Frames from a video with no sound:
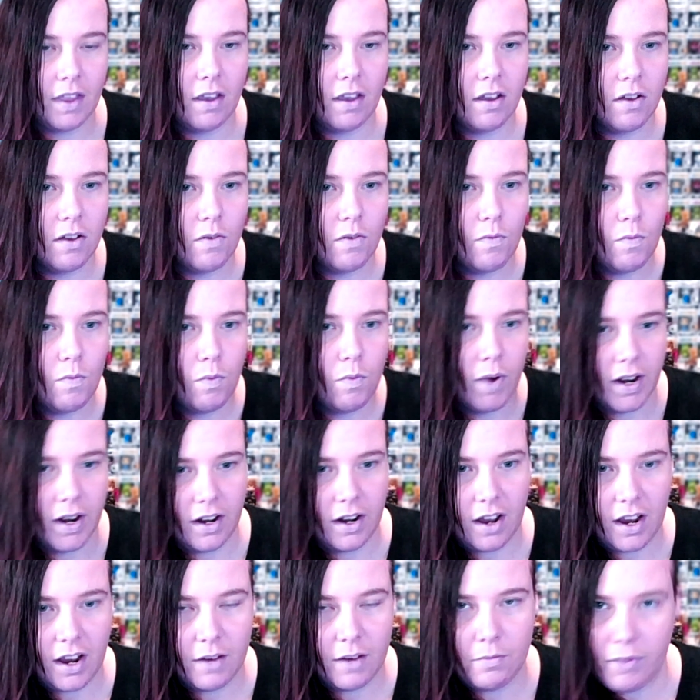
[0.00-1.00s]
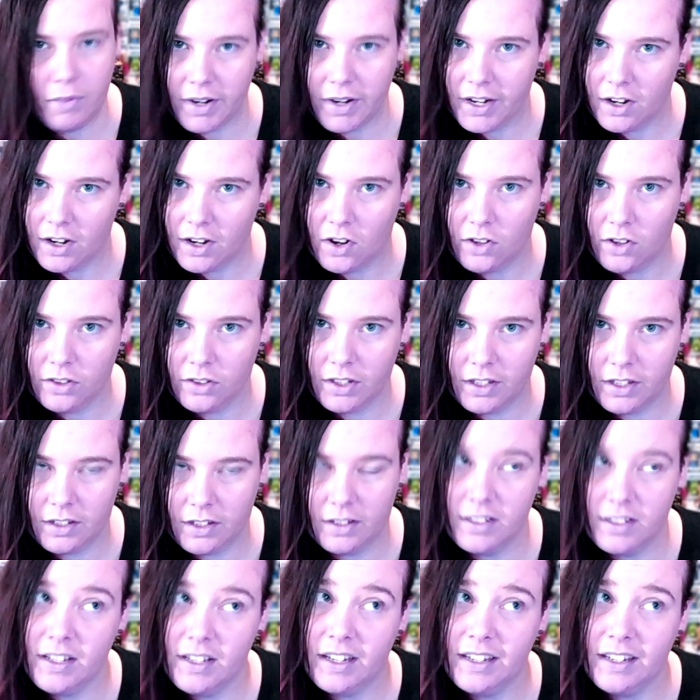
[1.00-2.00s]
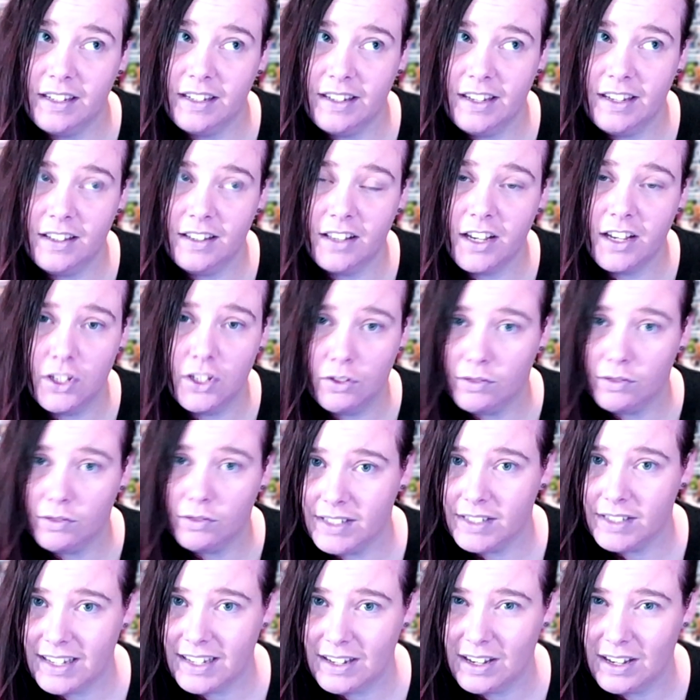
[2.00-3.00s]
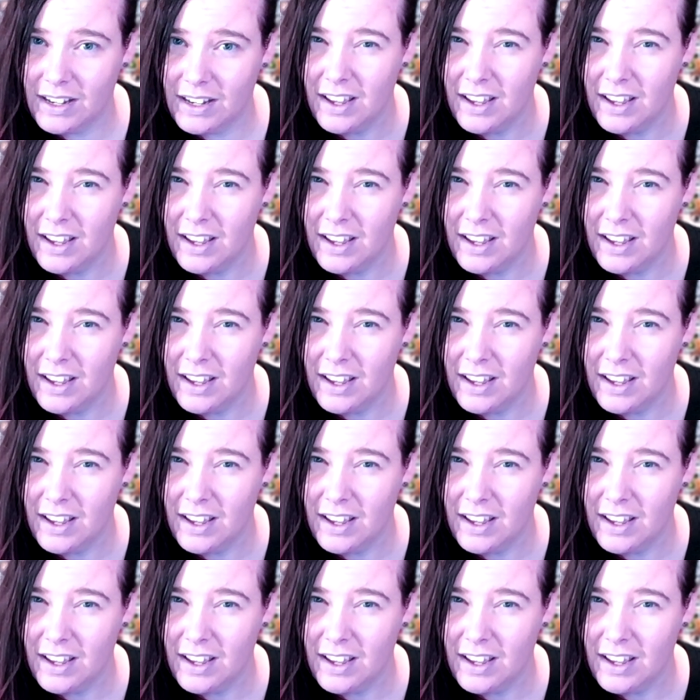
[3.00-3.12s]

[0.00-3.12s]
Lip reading: When I bring on the second key light, you'll see